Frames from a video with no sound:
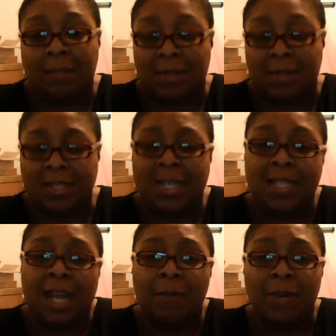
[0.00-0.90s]
books because
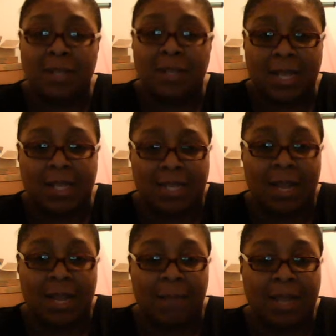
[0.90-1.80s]
I was at that
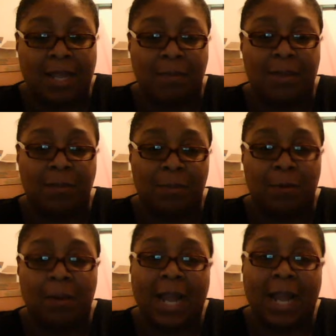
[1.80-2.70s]
time making melt and
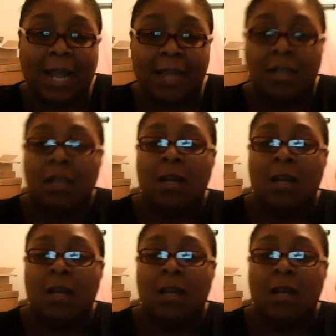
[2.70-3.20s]
pour and